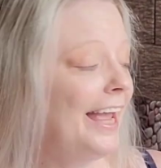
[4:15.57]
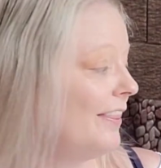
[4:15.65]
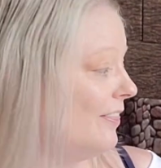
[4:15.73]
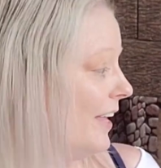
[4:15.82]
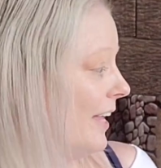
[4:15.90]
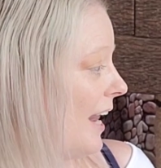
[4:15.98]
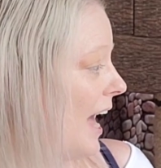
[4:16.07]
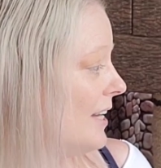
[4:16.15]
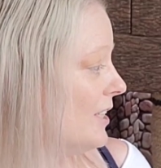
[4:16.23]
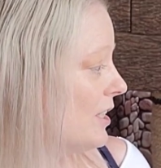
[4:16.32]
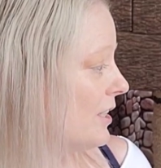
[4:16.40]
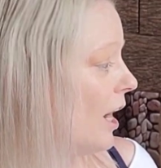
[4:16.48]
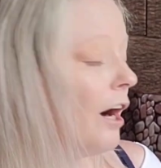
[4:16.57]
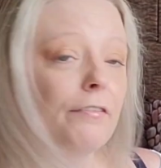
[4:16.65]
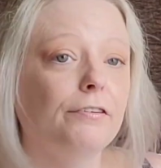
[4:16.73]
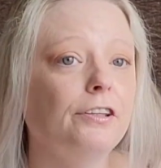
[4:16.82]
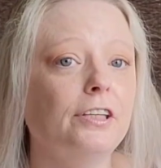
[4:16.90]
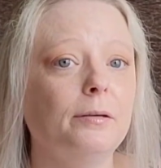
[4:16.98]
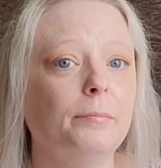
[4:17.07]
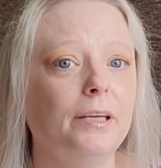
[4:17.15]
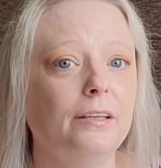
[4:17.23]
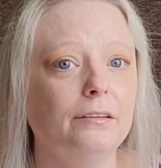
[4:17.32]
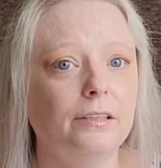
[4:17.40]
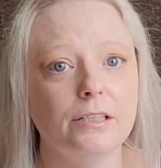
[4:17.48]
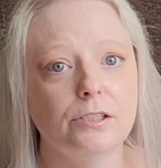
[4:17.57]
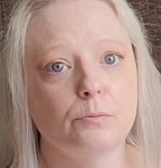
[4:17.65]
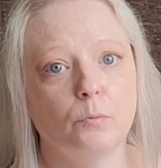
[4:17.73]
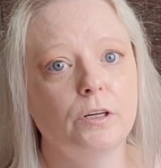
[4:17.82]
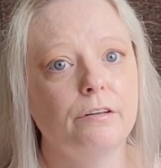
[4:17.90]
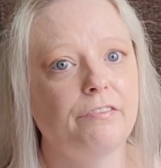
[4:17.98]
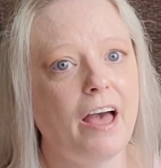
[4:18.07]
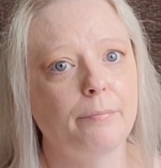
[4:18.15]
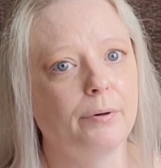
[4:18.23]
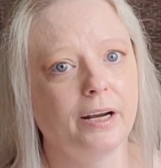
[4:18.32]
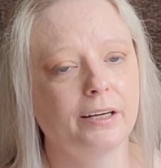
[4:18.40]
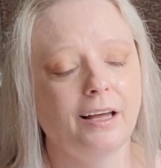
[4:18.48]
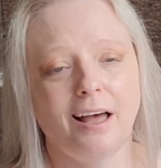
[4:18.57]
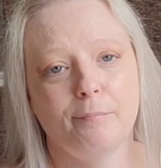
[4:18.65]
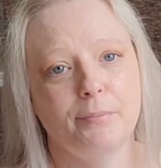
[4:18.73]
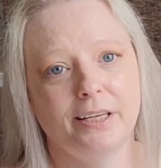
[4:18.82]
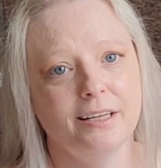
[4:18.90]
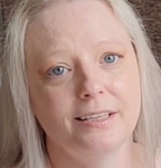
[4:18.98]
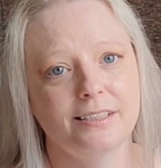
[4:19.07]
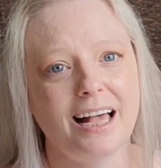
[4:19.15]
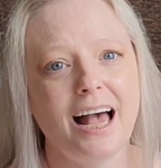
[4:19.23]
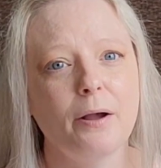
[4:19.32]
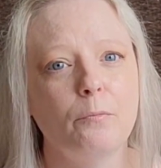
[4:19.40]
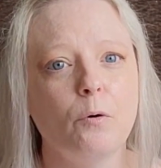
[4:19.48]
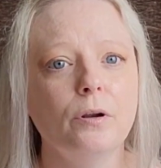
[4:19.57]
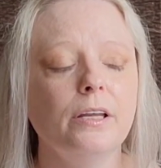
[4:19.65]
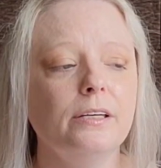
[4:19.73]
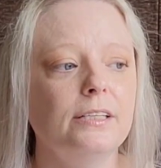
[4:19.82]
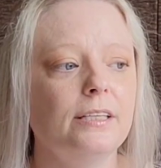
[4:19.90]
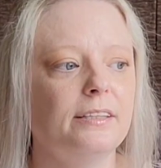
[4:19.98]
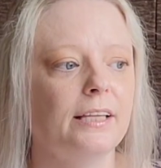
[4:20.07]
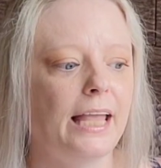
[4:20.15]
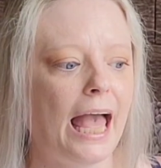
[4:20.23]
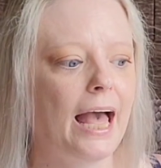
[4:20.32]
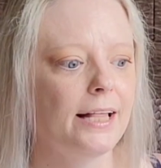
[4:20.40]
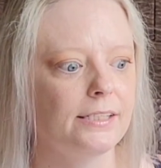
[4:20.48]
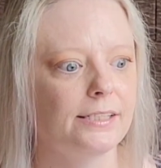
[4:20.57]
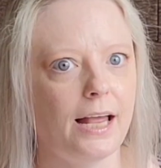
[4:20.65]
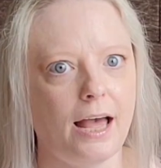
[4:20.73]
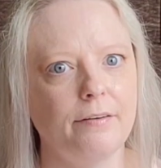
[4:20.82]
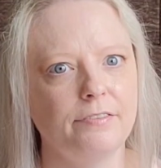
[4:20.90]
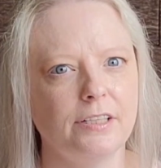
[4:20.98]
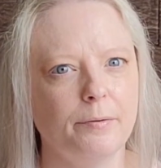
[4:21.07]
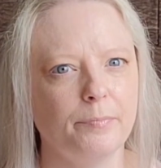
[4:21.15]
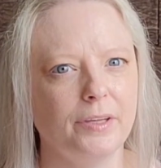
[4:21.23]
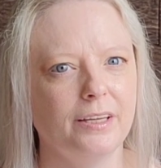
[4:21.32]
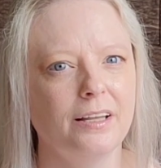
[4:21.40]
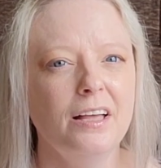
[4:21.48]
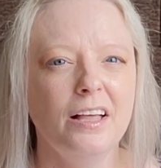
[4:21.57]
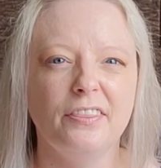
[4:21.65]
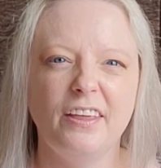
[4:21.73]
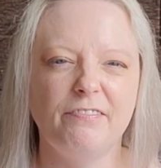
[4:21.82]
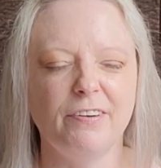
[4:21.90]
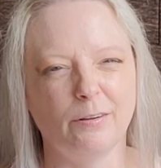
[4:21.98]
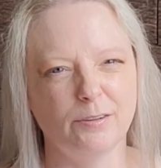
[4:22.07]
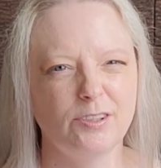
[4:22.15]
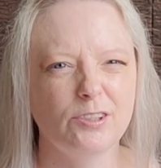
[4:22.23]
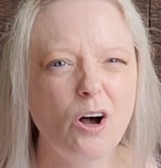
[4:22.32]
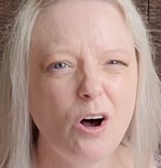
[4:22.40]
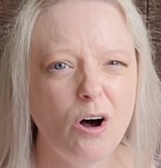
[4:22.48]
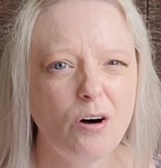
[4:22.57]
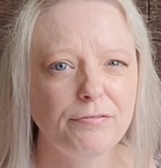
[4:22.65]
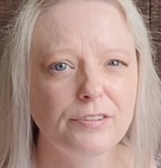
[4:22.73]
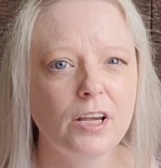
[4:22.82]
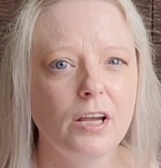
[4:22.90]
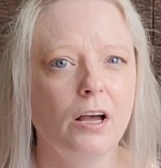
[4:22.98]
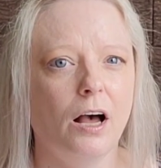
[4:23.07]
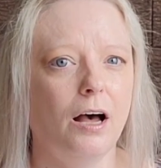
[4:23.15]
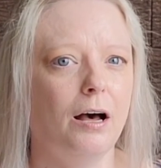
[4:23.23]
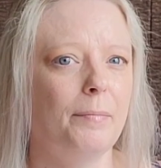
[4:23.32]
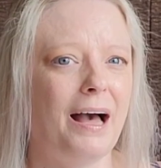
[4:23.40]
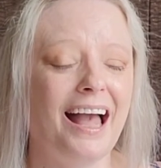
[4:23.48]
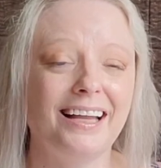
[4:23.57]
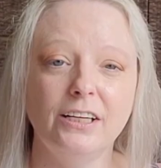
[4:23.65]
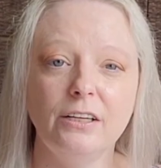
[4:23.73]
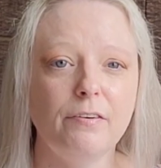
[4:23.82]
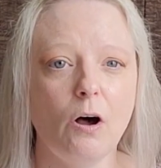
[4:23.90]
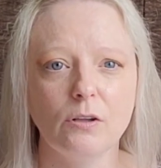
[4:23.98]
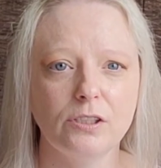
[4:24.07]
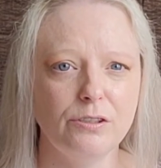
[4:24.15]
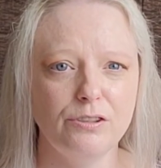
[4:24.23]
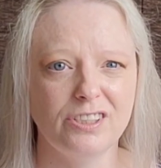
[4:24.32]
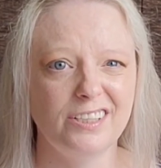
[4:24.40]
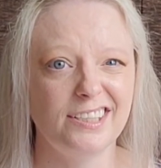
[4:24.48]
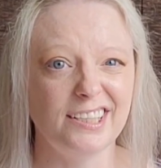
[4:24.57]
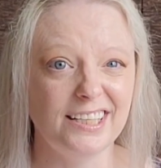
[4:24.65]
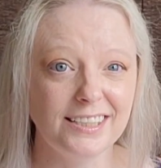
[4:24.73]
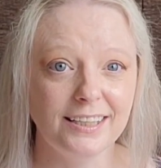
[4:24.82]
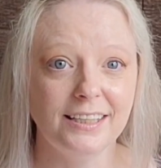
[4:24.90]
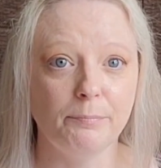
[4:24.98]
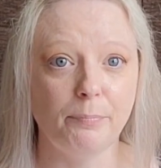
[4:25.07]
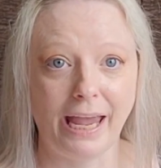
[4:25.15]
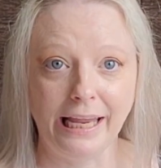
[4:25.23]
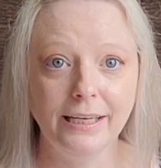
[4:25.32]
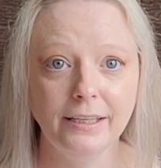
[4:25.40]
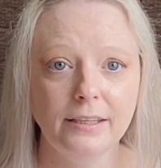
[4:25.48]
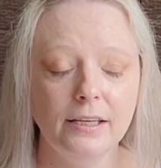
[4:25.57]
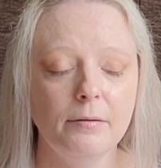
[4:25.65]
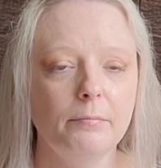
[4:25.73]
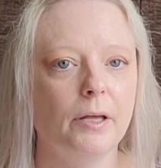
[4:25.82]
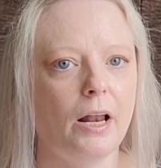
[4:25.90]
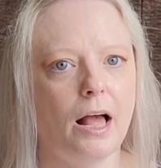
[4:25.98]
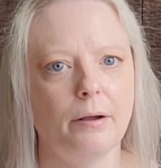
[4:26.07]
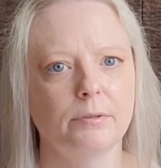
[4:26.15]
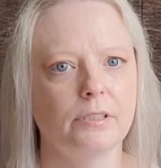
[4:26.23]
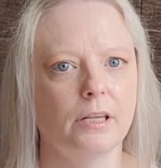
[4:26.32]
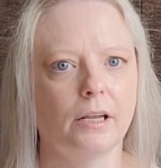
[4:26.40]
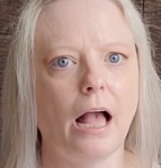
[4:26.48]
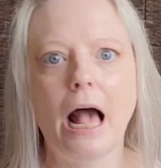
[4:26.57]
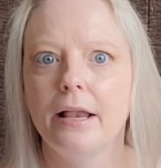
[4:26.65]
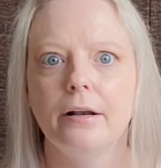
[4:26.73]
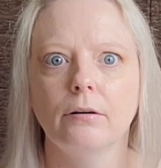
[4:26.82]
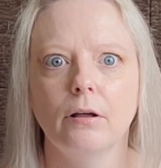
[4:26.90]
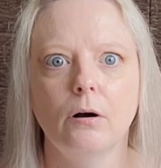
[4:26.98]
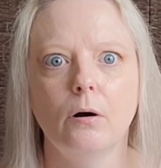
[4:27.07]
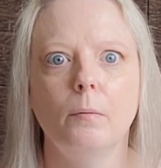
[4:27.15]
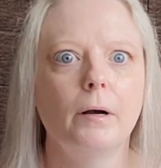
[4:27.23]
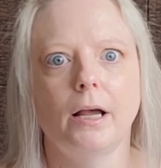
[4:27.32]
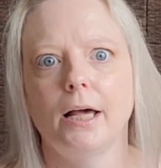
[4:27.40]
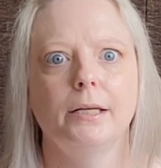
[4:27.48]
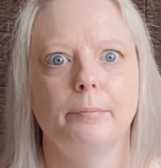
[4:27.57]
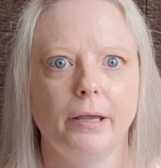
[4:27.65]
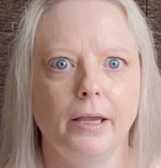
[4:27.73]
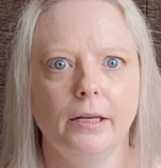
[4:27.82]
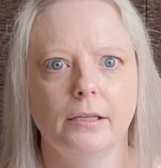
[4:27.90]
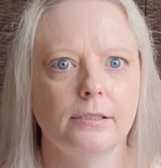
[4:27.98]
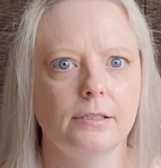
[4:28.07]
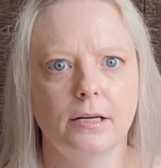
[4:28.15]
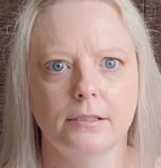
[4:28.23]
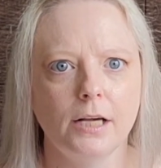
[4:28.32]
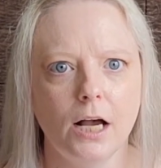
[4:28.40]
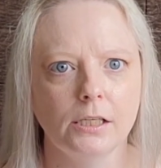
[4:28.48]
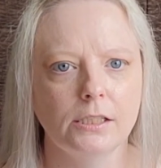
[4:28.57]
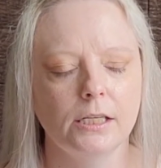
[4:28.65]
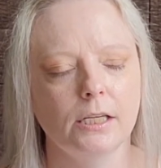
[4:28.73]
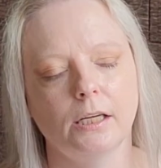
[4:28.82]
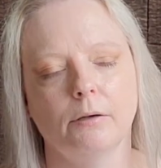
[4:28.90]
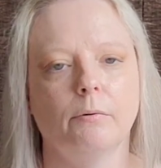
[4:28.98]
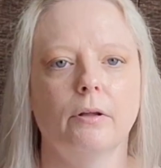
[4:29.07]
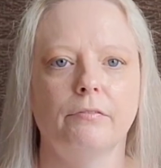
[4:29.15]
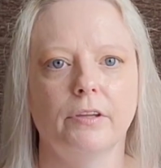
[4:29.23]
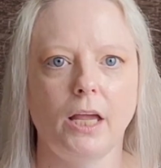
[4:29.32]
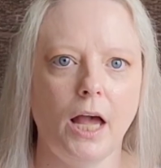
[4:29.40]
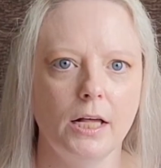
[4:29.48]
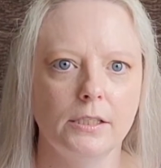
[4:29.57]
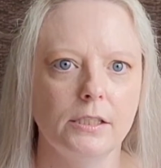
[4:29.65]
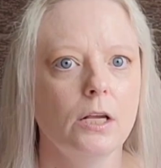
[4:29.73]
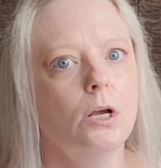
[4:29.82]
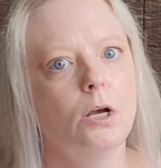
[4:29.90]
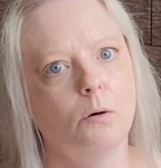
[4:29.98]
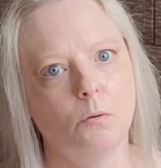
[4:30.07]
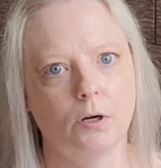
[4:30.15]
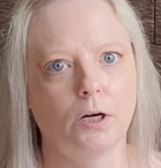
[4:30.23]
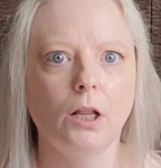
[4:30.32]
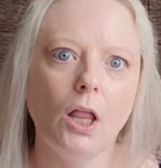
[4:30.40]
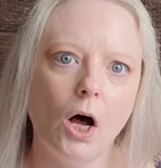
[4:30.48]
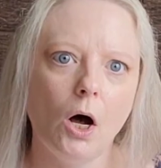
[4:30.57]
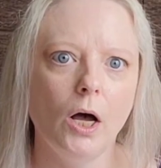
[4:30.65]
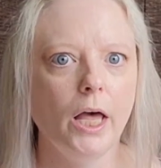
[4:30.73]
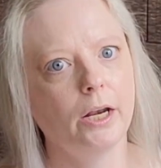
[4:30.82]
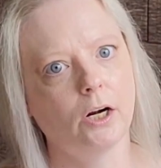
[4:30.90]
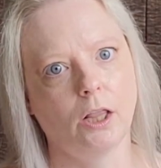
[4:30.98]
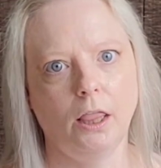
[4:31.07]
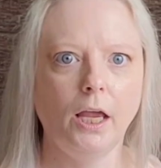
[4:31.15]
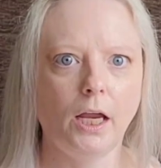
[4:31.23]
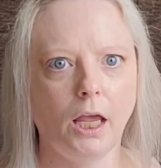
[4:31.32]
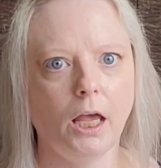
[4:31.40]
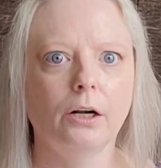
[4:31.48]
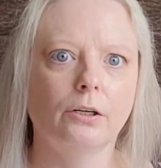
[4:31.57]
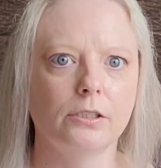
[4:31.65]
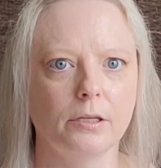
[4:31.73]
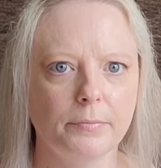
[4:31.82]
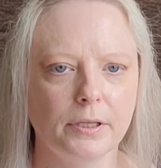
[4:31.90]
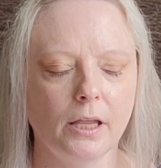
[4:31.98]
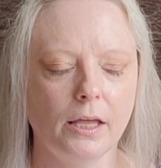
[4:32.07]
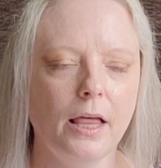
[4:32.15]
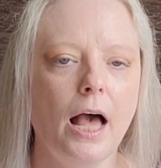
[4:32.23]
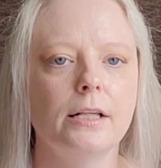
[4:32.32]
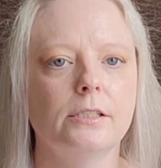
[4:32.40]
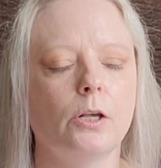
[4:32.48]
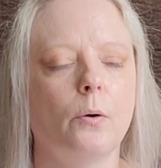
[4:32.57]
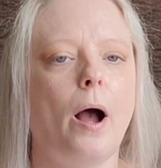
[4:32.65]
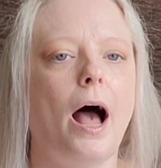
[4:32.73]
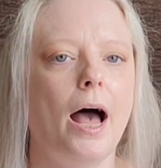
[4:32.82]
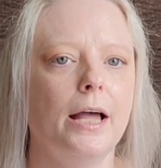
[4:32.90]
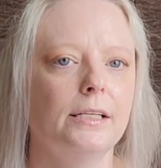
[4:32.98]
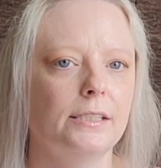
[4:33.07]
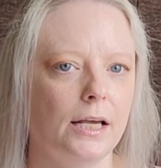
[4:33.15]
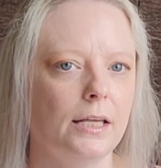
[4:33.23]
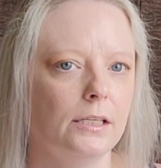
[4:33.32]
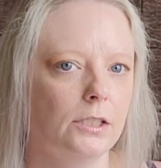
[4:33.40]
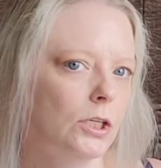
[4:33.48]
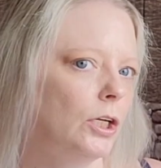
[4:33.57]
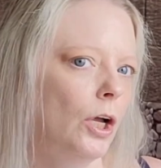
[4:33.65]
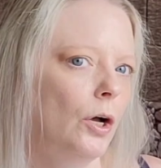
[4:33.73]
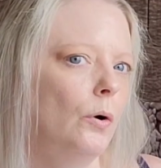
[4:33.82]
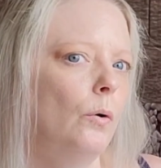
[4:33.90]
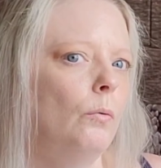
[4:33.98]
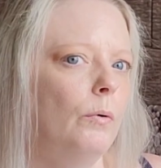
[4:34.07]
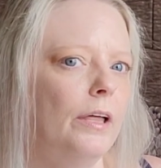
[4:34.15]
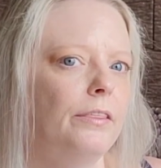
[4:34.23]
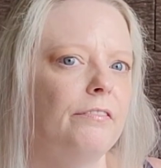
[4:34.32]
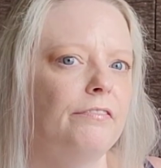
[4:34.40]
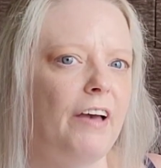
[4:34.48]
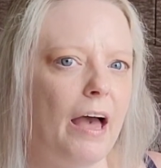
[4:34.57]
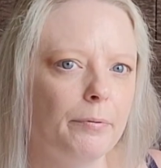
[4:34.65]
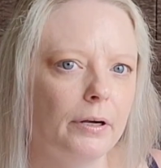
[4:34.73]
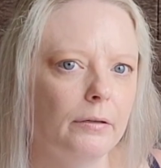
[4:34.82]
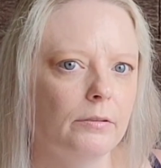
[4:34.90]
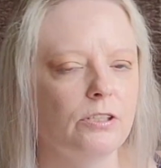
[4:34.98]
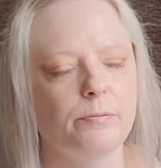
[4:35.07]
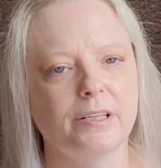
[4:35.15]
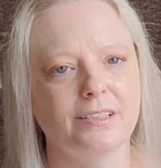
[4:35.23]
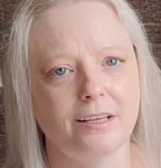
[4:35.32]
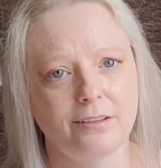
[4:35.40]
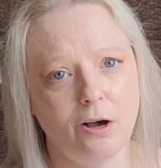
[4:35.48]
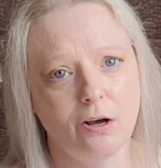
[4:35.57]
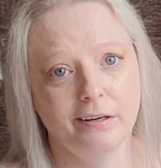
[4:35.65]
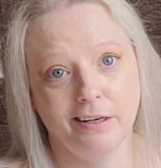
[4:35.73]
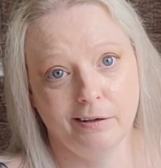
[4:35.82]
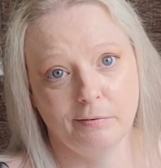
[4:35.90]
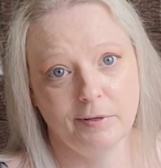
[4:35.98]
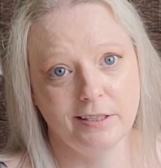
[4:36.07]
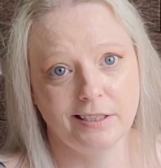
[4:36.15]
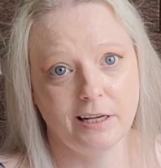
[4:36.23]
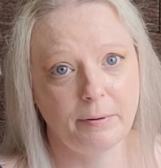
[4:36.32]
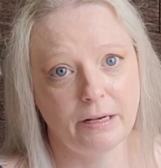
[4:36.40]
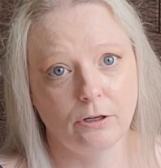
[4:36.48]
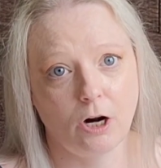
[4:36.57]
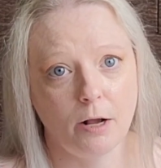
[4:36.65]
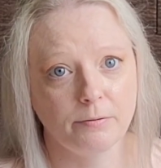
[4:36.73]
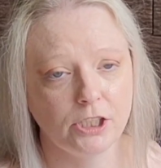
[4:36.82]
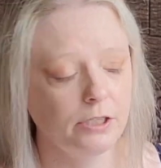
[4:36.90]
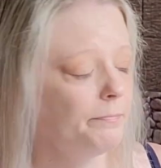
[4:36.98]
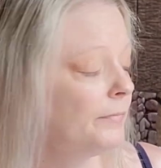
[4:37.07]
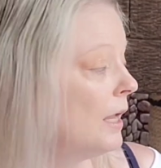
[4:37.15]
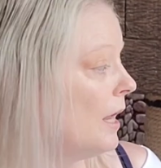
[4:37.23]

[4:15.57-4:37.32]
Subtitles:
And then I just covered them in this wood fabric because I wanted the cats to have something that felt soft. I could have also just as easily painted them, but I was like, I don't know what kind of paint is non-toxic and what if the cats want to claw it or lick it or something like that. So I decided to go with fabric just because I thought it was a better option.